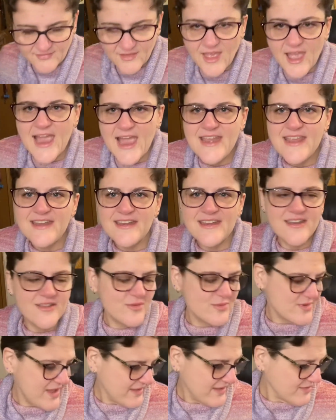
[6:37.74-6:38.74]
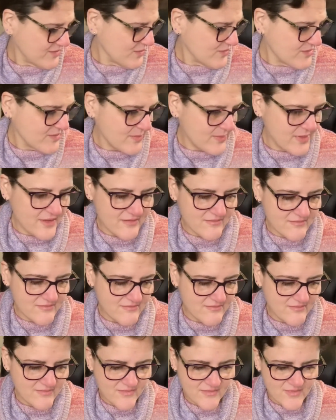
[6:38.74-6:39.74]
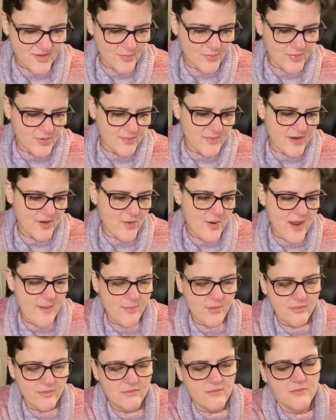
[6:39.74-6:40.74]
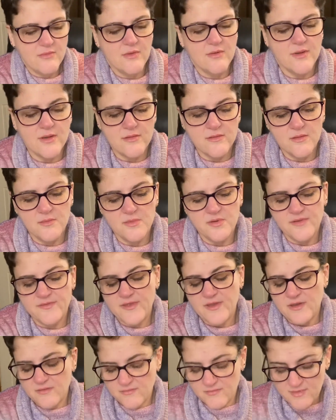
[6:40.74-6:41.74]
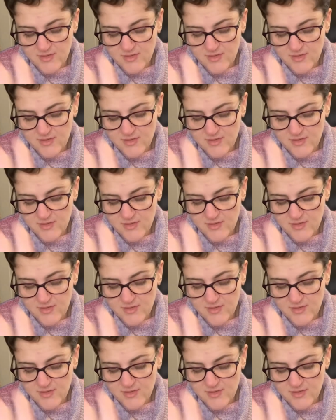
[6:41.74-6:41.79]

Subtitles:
I need another desk or something to put my crap. All right, we'll put it there.